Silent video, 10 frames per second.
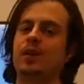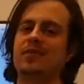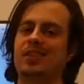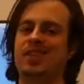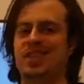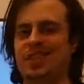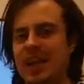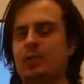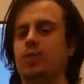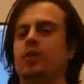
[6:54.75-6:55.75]
we have a
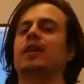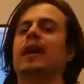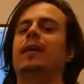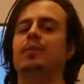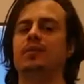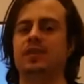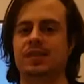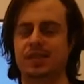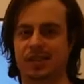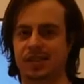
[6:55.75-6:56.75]
state-run
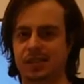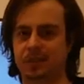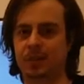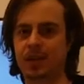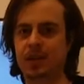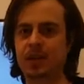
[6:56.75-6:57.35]
capitalist system.